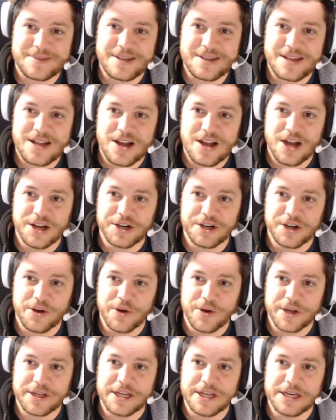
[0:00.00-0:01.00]

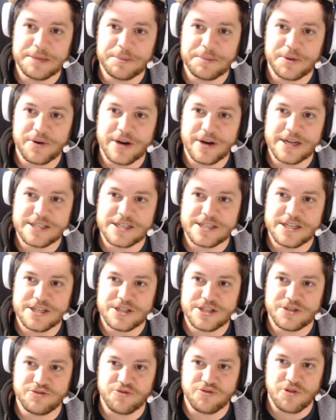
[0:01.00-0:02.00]
Ongoing kingdom
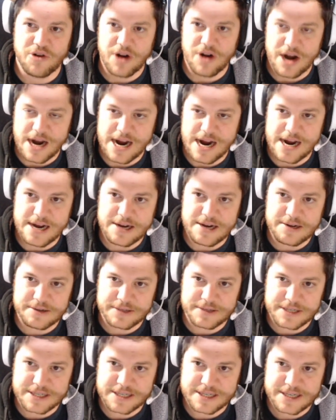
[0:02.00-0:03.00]
crisis,
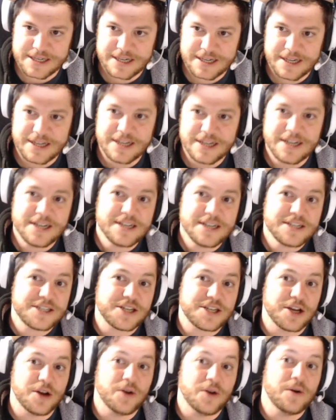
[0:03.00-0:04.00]
drought.
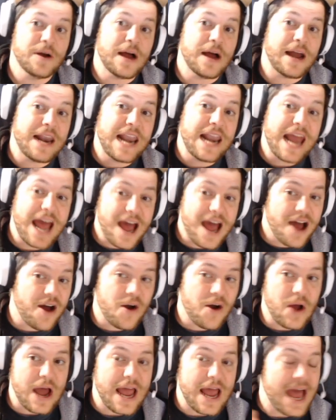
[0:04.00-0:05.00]
So
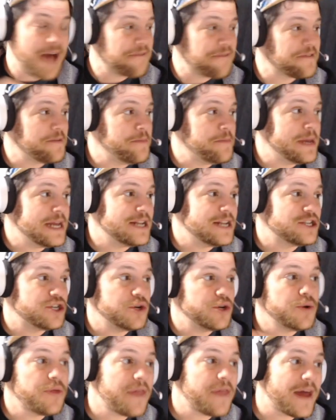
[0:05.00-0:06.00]
now I have to beat
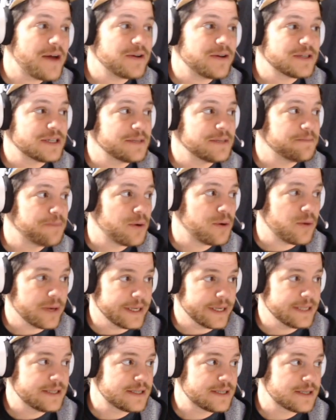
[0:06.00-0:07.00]
2,000
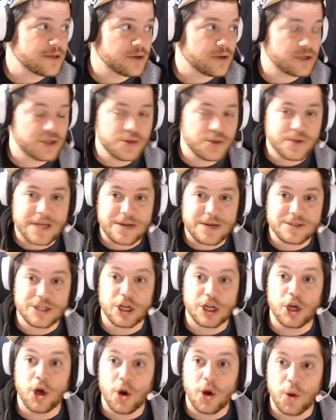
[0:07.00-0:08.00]
points or
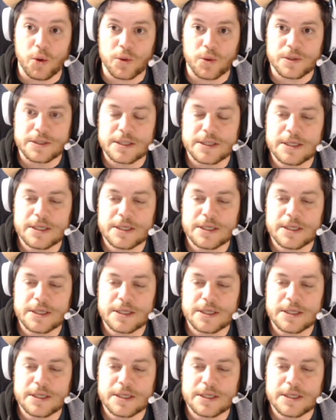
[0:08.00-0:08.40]
2,000 gold